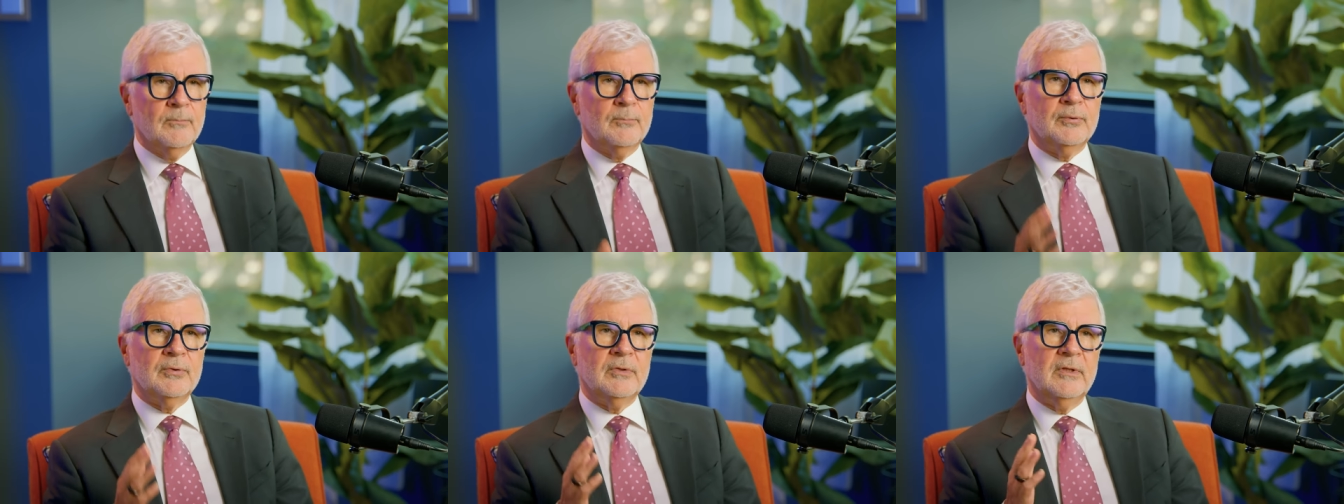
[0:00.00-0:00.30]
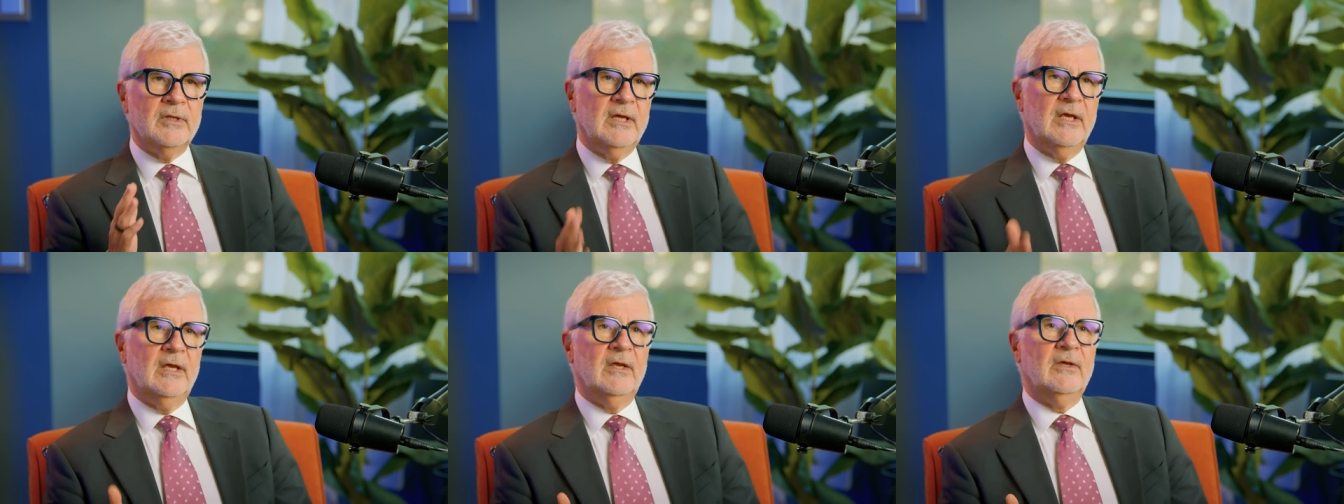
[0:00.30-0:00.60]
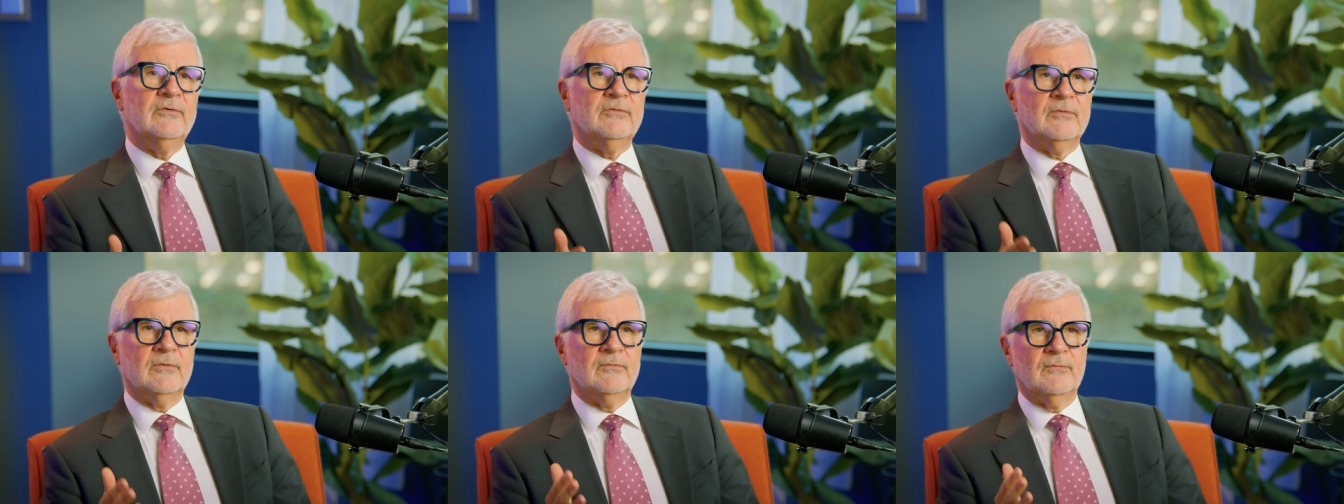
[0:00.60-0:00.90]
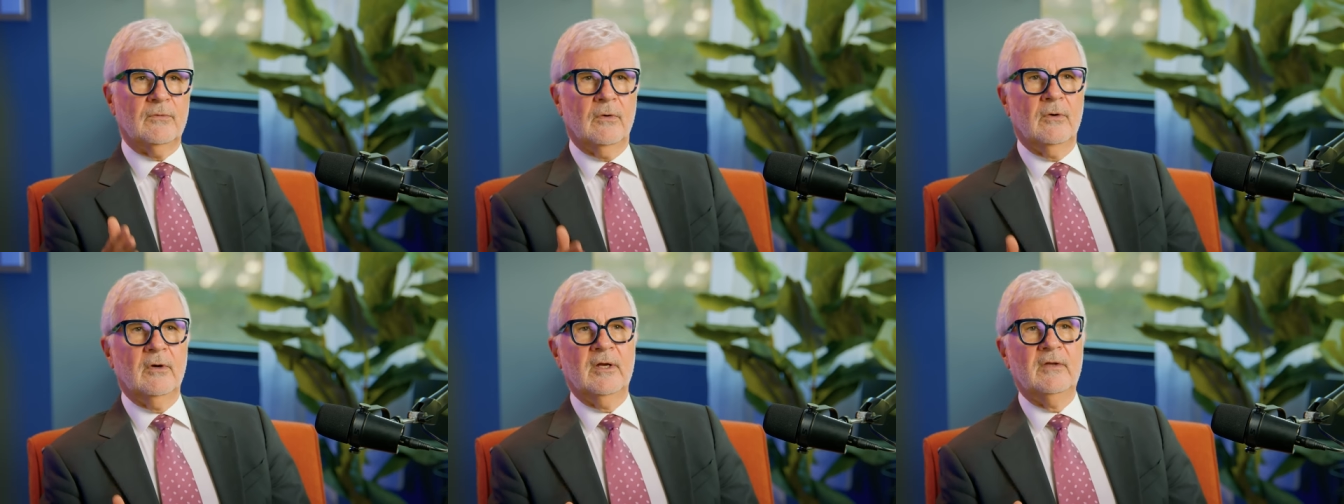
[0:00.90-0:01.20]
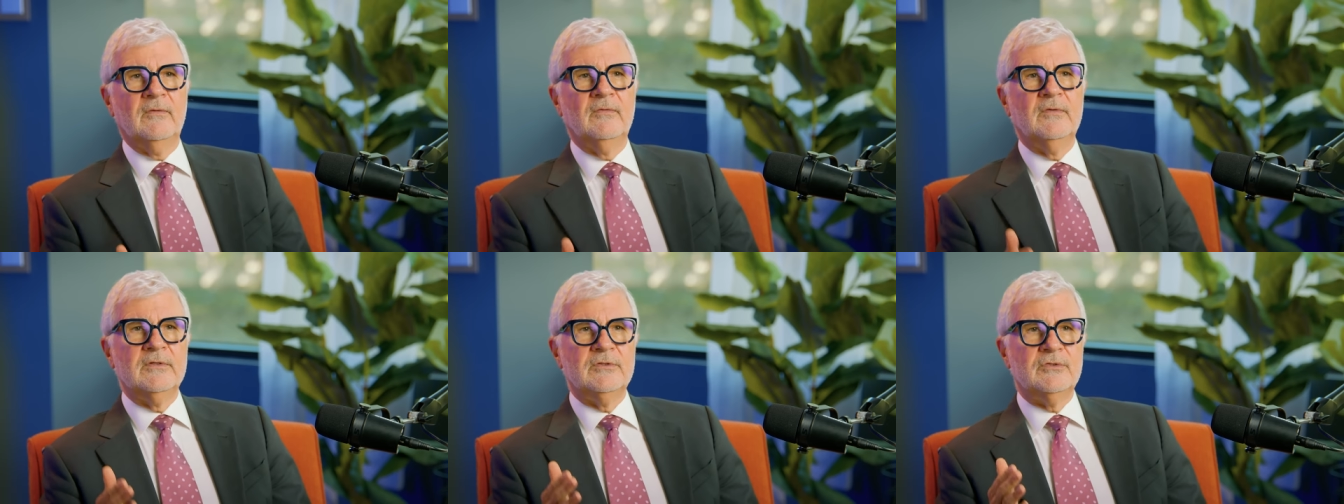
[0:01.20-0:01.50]
Please
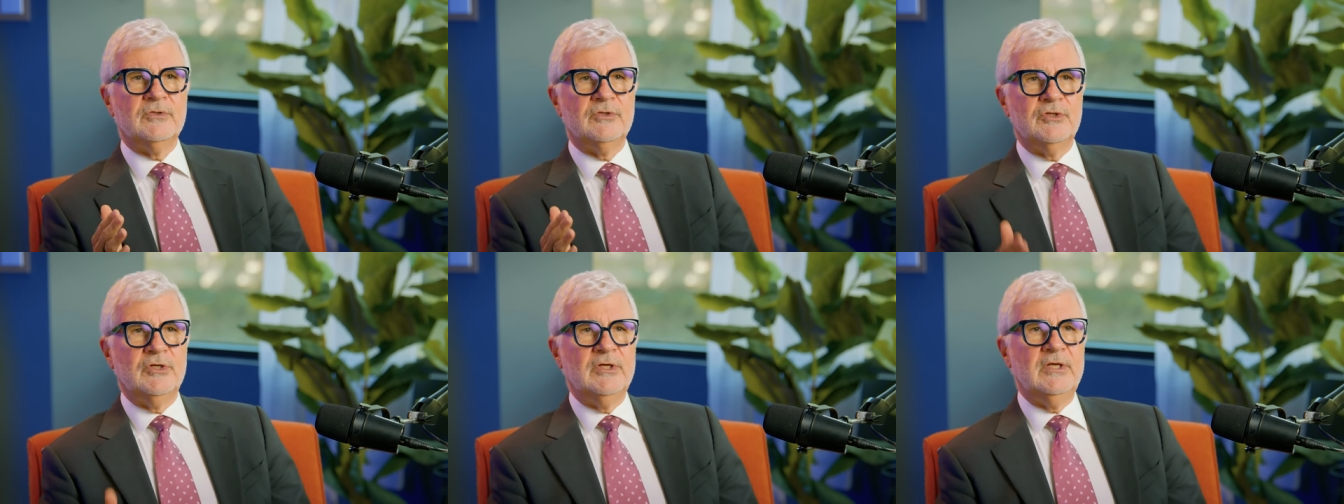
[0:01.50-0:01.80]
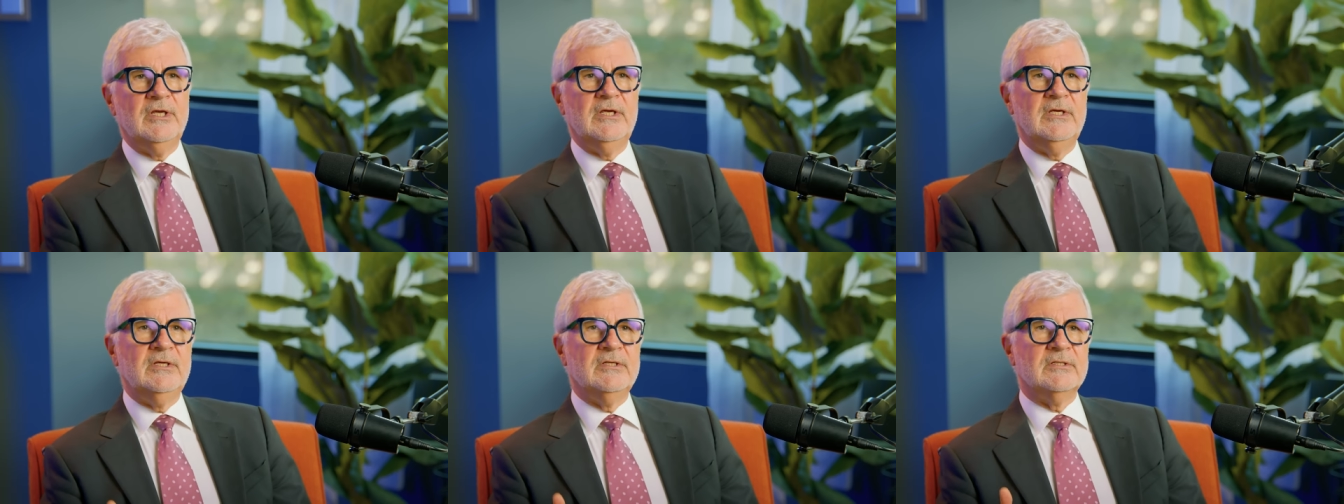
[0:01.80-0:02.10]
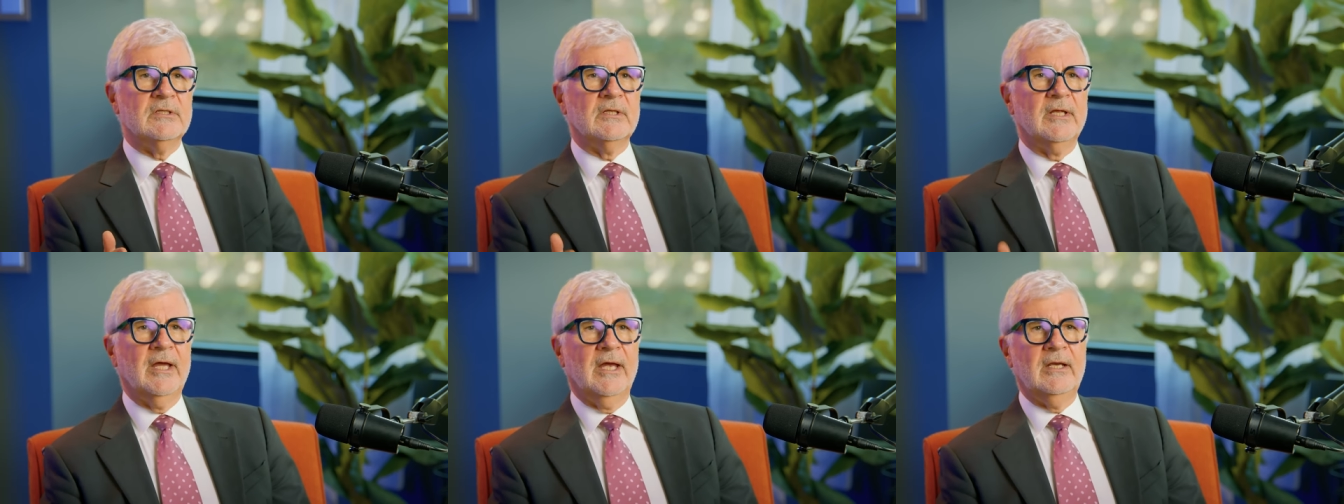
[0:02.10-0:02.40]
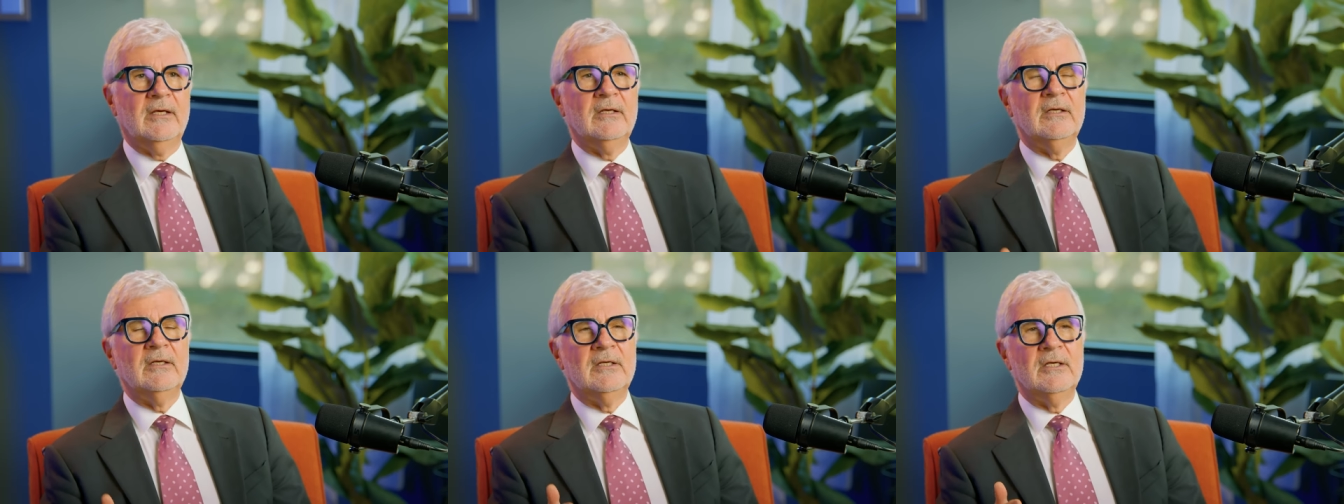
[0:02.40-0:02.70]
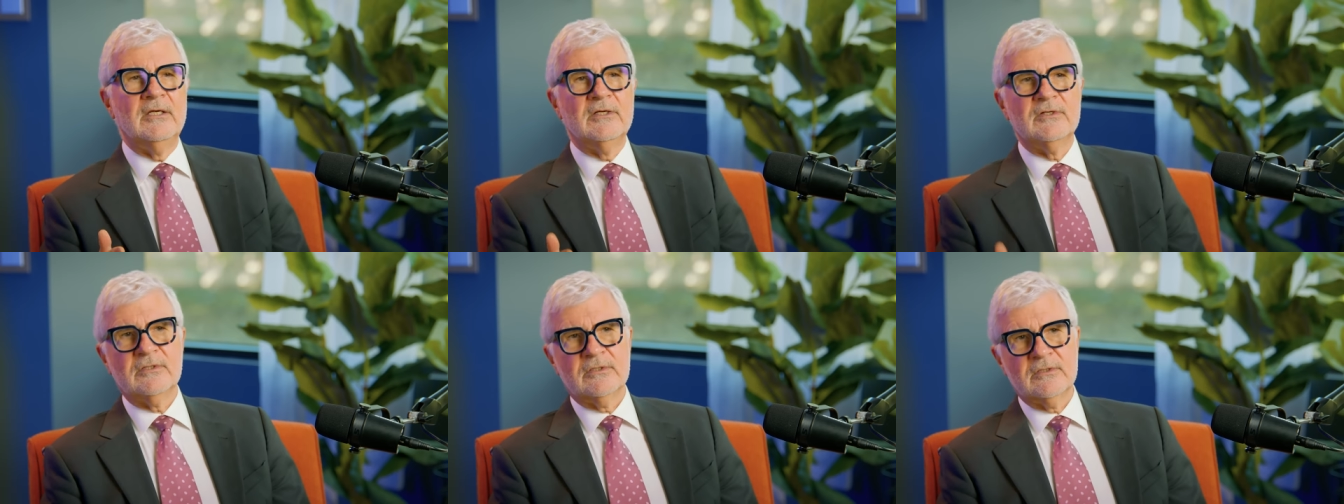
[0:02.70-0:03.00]
avoid the cheese laden
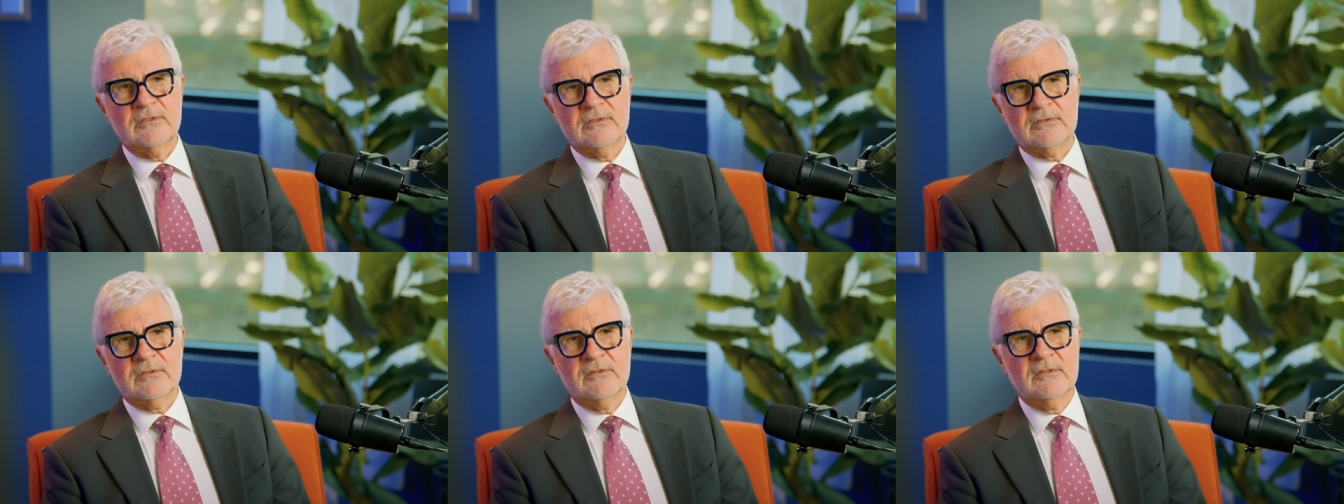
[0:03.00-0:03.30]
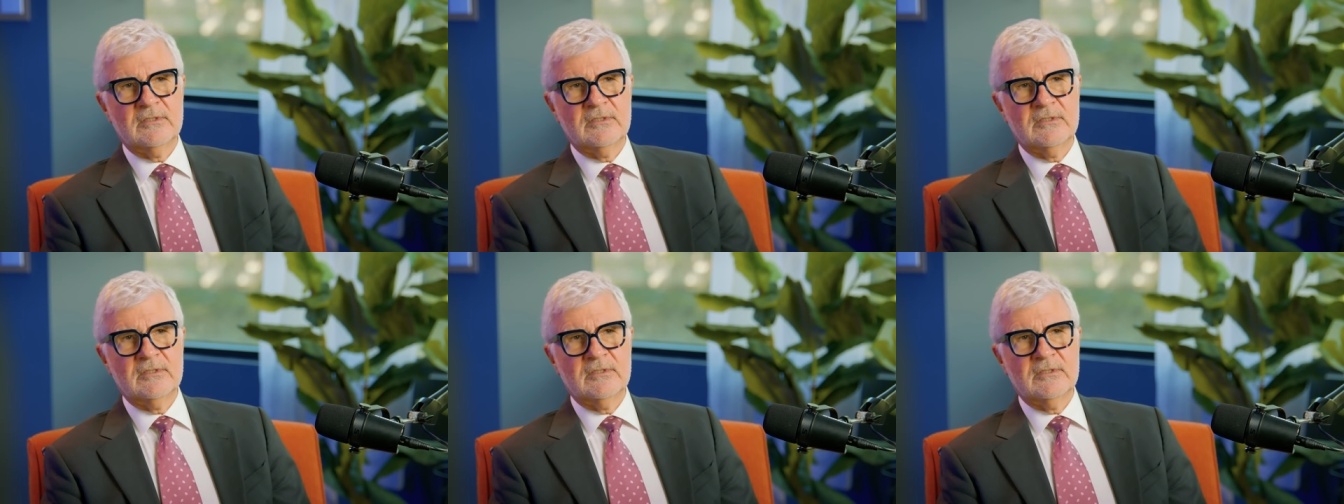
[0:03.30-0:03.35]
dishes.